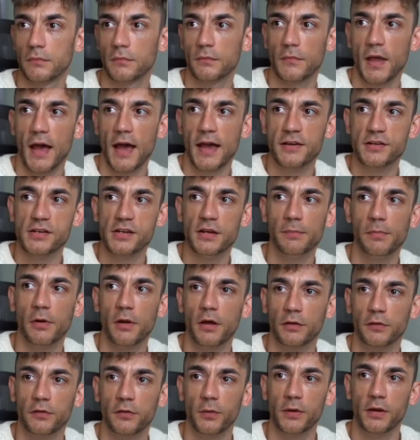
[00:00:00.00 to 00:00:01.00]
I actually
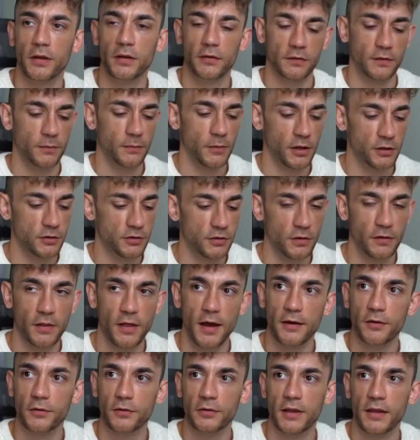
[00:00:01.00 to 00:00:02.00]
blocked Twitter to make sure that
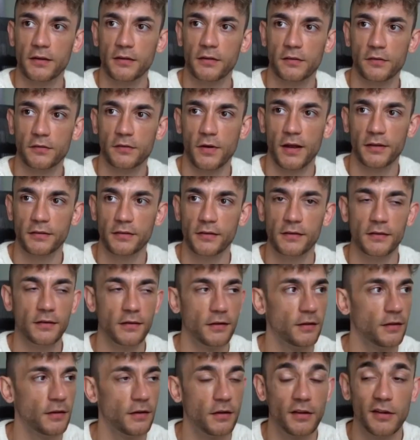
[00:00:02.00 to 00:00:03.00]
I don't get distracted.
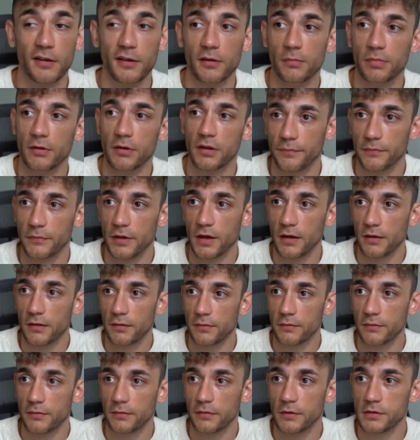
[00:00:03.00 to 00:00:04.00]
But yeah,
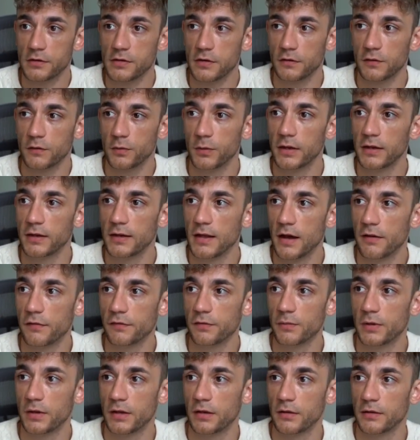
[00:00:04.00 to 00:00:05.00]
it just tweeted out
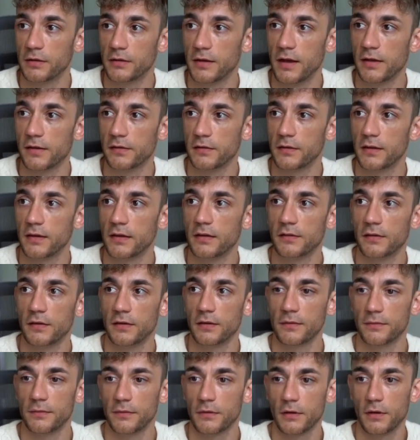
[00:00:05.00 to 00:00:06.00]
for me. Nice and
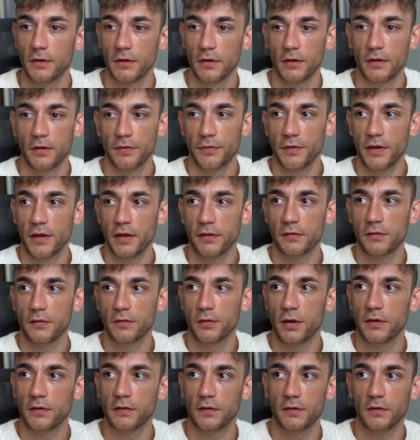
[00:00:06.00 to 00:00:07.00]
easy. That is
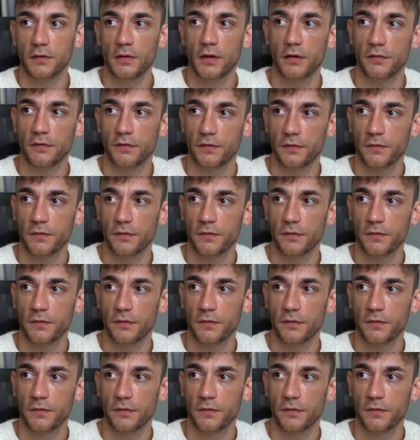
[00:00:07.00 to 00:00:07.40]
crazy stuff.